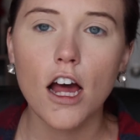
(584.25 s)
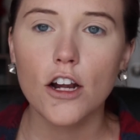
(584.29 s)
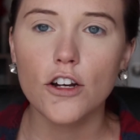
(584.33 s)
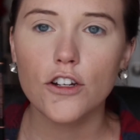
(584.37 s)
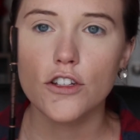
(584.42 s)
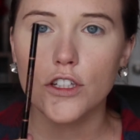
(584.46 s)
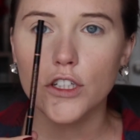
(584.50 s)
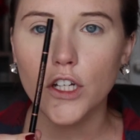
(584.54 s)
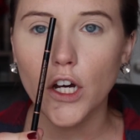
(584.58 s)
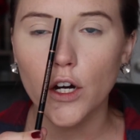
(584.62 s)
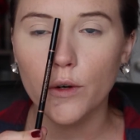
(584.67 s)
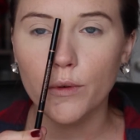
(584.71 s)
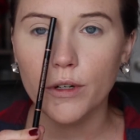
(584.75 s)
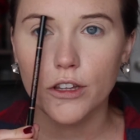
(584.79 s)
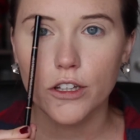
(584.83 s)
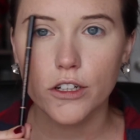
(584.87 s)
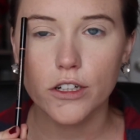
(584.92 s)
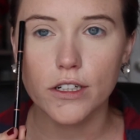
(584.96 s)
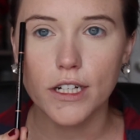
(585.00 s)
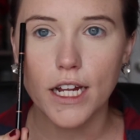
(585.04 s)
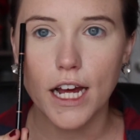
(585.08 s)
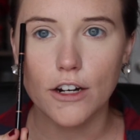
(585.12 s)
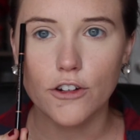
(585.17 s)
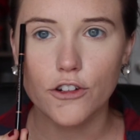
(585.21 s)
Just go with
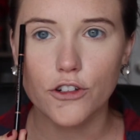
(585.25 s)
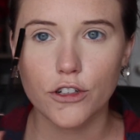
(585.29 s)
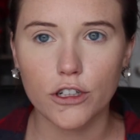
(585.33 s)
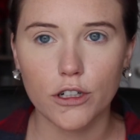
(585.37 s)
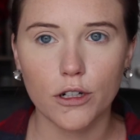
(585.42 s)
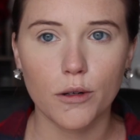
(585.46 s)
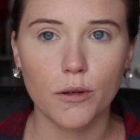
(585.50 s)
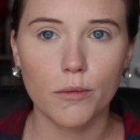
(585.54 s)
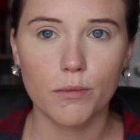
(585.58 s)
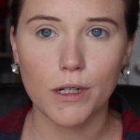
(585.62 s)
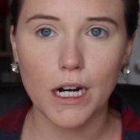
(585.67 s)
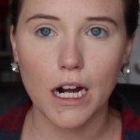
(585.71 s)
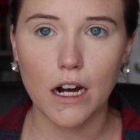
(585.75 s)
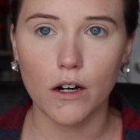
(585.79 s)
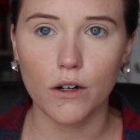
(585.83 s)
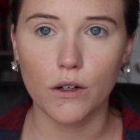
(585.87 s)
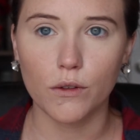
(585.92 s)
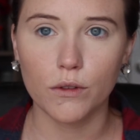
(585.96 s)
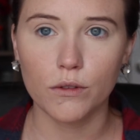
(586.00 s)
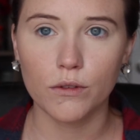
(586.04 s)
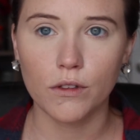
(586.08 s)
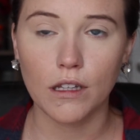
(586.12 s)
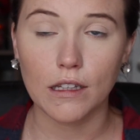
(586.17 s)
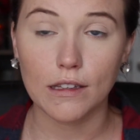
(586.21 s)
your natural
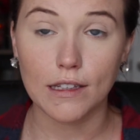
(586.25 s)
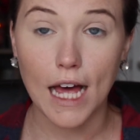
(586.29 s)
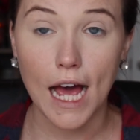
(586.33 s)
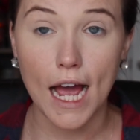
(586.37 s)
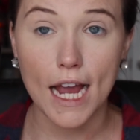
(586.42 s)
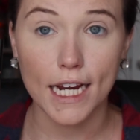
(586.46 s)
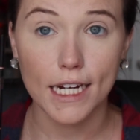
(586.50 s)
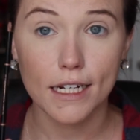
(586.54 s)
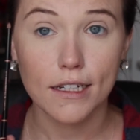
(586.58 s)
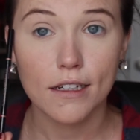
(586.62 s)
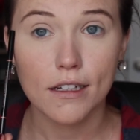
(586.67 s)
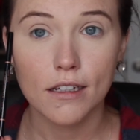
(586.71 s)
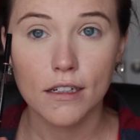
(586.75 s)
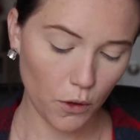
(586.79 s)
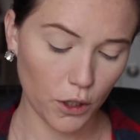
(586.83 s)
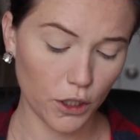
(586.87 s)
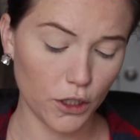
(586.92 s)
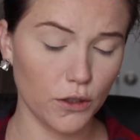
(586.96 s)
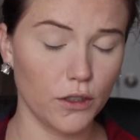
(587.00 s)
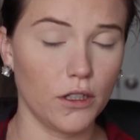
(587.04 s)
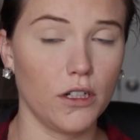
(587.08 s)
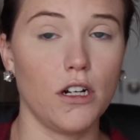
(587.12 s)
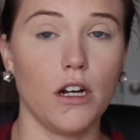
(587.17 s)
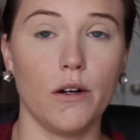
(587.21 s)
brow line, or
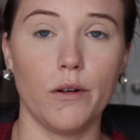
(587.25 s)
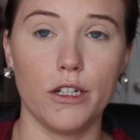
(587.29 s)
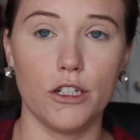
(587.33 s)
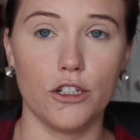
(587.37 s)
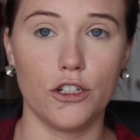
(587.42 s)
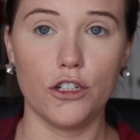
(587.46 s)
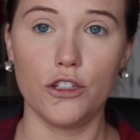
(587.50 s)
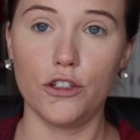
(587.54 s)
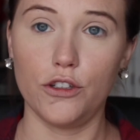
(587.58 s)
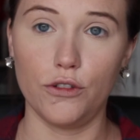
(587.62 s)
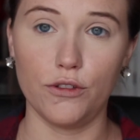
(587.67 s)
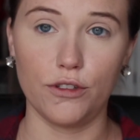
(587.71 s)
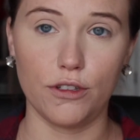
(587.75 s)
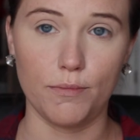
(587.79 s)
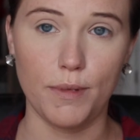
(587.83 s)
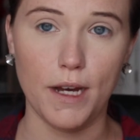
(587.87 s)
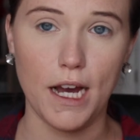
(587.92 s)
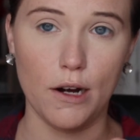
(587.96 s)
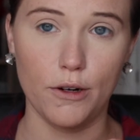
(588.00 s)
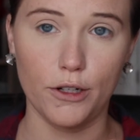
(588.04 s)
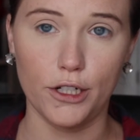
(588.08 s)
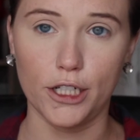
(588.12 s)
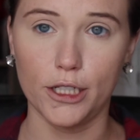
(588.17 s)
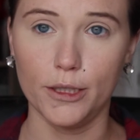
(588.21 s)
you can always just use a
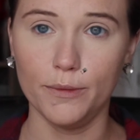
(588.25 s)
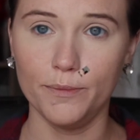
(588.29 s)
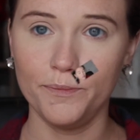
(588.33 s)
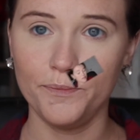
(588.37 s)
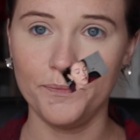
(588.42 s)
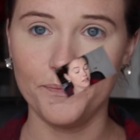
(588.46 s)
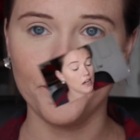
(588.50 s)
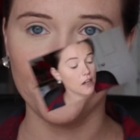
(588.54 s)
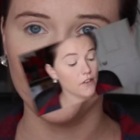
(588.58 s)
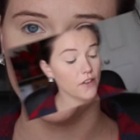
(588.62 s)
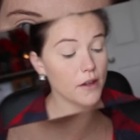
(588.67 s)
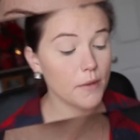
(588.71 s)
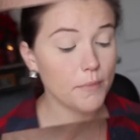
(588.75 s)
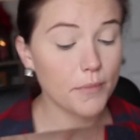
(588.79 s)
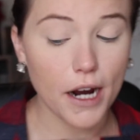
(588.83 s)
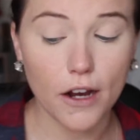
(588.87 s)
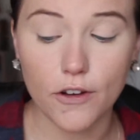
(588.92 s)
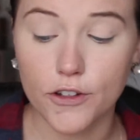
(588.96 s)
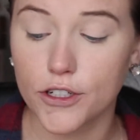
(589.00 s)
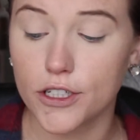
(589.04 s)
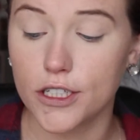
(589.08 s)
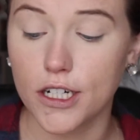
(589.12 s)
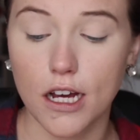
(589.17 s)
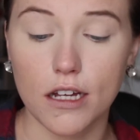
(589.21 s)
powder. Now that
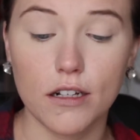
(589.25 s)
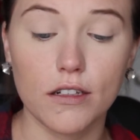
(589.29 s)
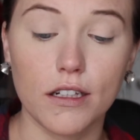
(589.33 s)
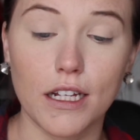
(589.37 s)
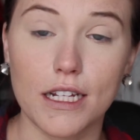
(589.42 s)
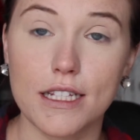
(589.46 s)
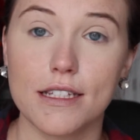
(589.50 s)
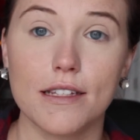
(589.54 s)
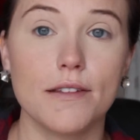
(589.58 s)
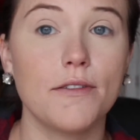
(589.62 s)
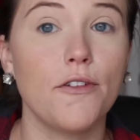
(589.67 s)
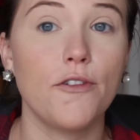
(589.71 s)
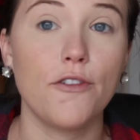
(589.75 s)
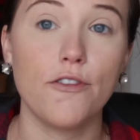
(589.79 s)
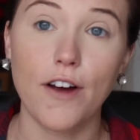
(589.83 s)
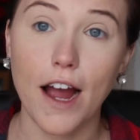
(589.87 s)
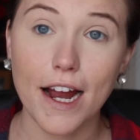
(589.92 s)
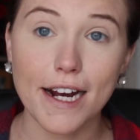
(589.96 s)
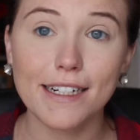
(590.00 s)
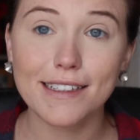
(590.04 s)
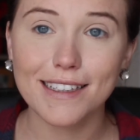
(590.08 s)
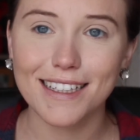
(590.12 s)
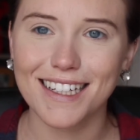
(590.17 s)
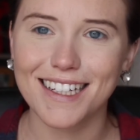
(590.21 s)
brows are done, let's
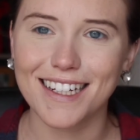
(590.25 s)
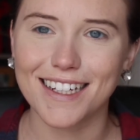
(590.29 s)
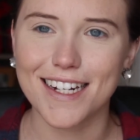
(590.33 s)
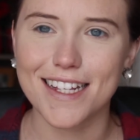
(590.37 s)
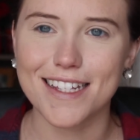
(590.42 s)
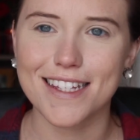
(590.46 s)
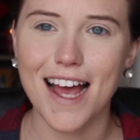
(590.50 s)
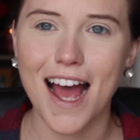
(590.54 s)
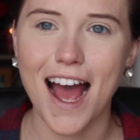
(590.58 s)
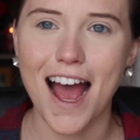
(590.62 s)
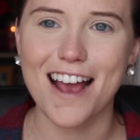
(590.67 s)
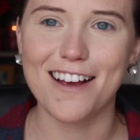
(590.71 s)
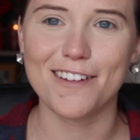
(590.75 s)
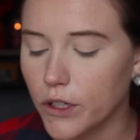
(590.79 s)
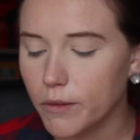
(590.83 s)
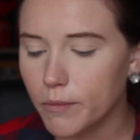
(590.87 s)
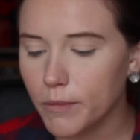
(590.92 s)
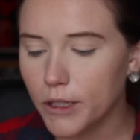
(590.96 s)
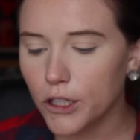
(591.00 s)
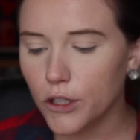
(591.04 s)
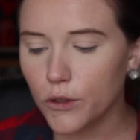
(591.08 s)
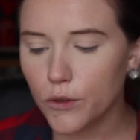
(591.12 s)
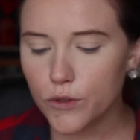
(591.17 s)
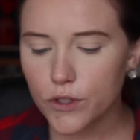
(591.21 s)
finally get into eyes. So I'm
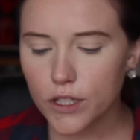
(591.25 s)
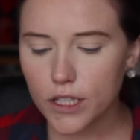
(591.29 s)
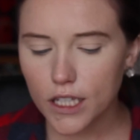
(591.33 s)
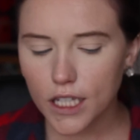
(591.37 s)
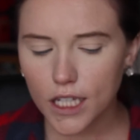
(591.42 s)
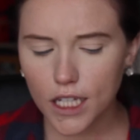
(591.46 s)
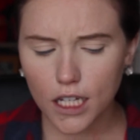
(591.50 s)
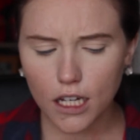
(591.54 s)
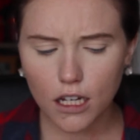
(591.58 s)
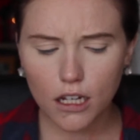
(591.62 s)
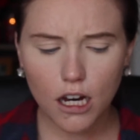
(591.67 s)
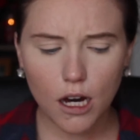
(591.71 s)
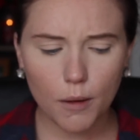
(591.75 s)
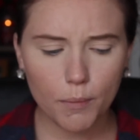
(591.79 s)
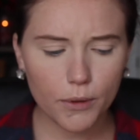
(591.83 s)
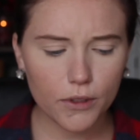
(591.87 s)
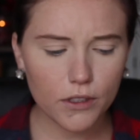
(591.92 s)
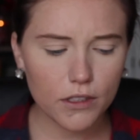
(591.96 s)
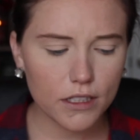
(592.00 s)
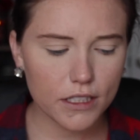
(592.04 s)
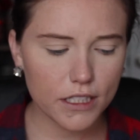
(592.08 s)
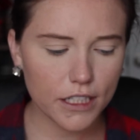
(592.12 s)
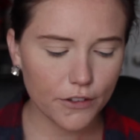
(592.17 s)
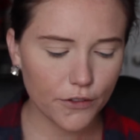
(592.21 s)
going to be using a
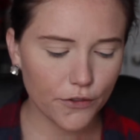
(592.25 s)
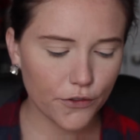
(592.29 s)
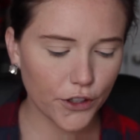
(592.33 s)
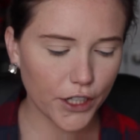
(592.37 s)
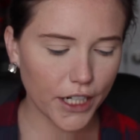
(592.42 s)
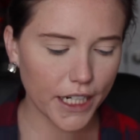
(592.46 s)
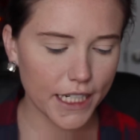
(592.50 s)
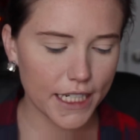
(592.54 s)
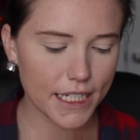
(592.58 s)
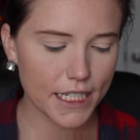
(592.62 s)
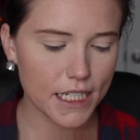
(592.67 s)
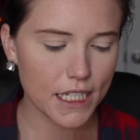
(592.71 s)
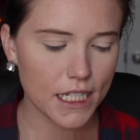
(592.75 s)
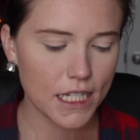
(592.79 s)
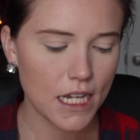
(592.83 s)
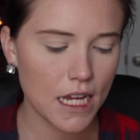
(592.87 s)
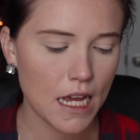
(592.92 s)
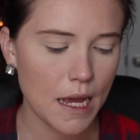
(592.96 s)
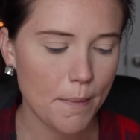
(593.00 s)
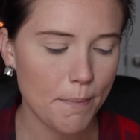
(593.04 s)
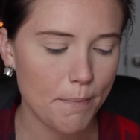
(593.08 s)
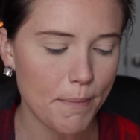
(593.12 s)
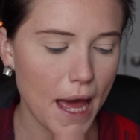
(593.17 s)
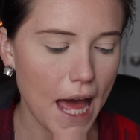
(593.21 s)
couple different
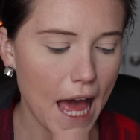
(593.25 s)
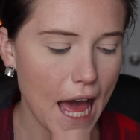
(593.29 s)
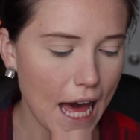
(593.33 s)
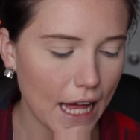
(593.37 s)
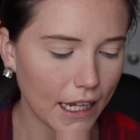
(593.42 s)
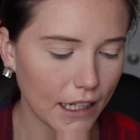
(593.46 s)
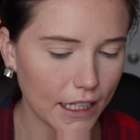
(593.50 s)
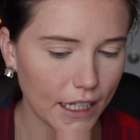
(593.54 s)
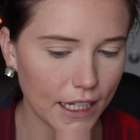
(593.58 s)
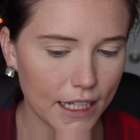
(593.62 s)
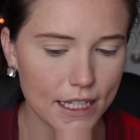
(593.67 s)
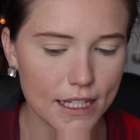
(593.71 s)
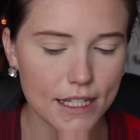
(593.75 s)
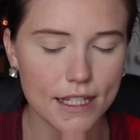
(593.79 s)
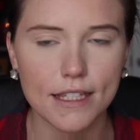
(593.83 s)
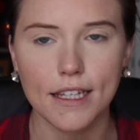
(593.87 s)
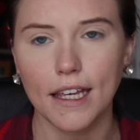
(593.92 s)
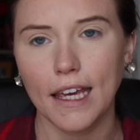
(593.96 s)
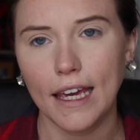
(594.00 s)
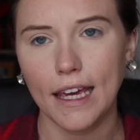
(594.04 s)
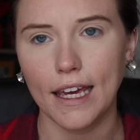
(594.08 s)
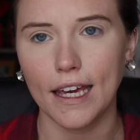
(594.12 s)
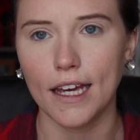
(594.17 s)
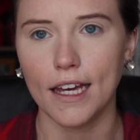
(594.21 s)

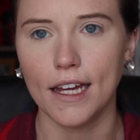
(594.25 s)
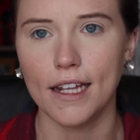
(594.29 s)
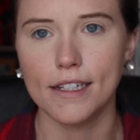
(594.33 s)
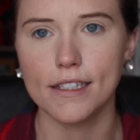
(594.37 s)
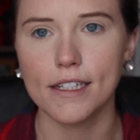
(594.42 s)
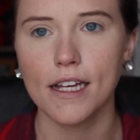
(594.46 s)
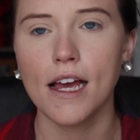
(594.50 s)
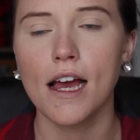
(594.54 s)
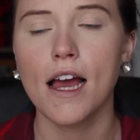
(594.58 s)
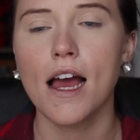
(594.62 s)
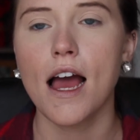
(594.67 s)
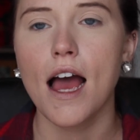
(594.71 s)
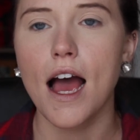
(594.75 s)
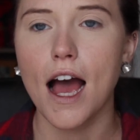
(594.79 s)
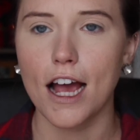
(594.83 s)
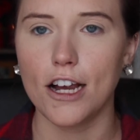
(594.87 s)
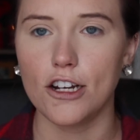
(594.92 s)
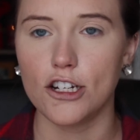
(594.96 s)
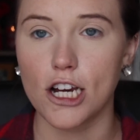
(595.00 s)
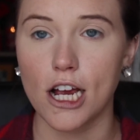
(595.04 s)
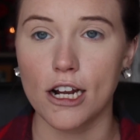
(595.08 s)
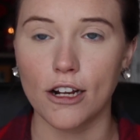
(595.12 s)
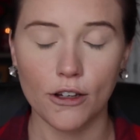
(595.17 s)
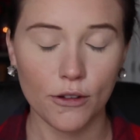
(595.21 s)
palettes and
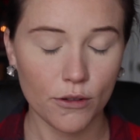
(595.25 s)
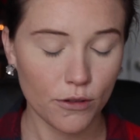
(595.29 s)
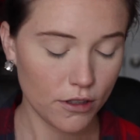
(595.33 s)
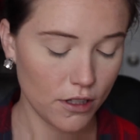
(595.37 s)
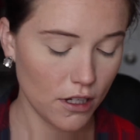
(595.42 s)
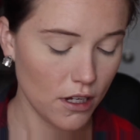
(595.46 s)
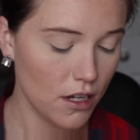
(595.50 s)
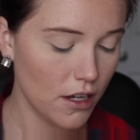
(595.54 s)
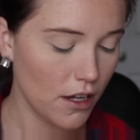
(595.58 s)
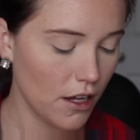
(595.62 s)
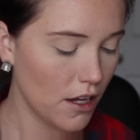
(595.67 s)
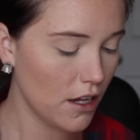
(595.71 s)
eyeshadows.